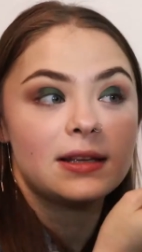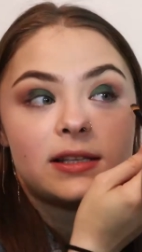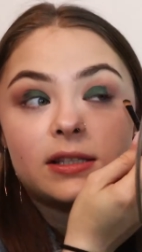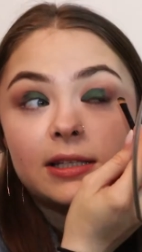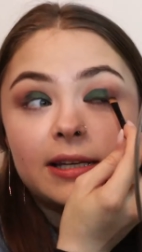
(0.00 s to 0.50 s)
This
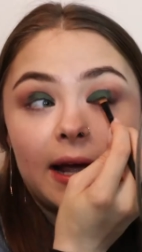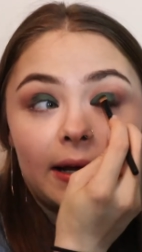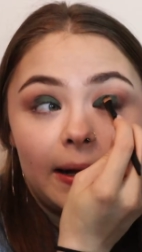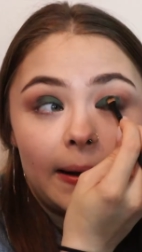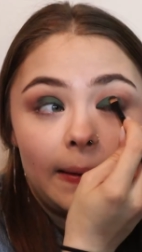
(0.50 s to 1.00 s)
is the
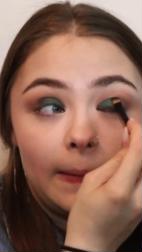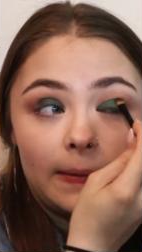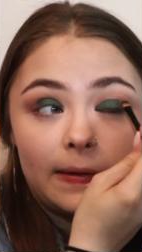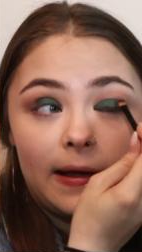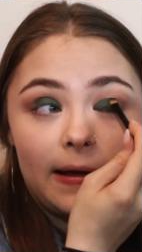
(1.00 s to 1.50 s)
technique I
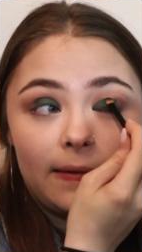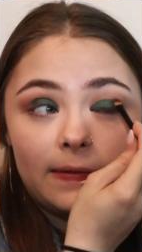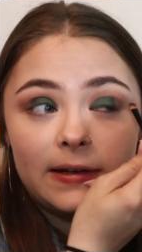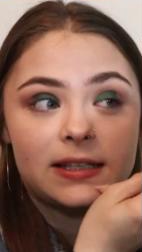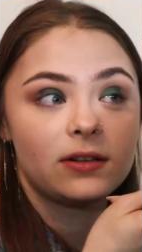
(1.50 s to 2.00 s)
use
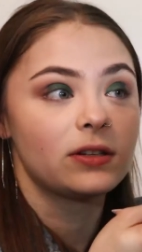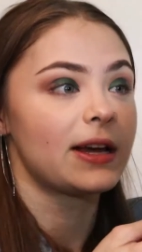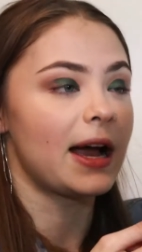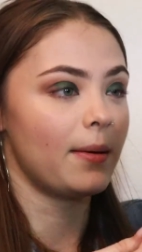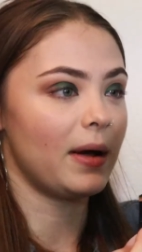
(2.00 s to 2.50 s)
every single
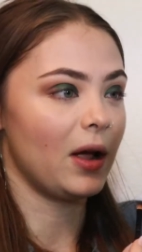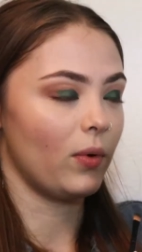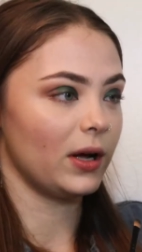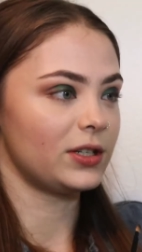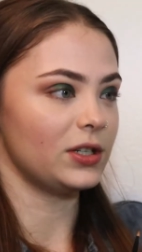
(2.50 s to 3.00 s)
time I
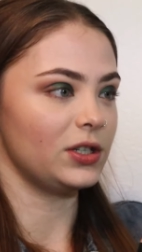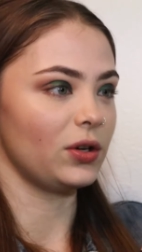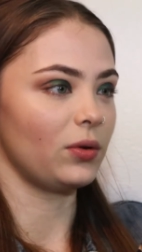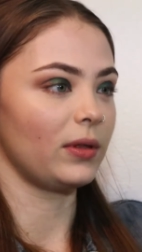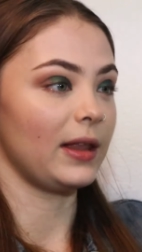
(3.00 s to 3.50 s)
want to
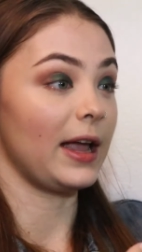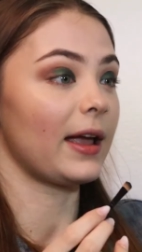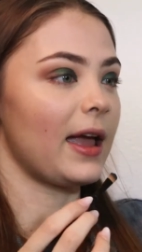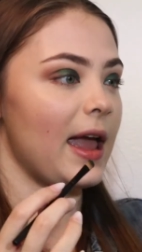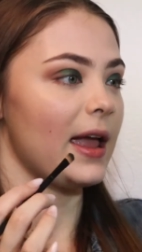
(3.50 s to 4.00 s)
do
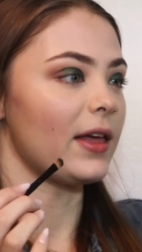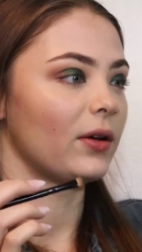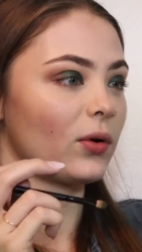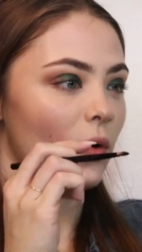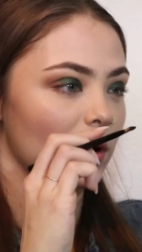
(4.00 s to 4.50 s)
like a
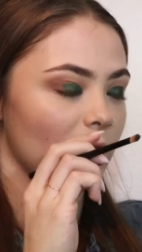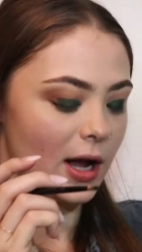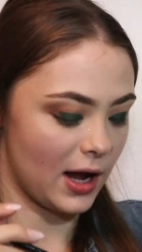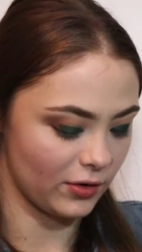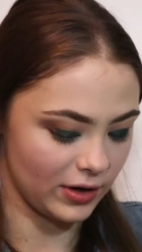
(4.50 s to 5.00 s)
quarter cut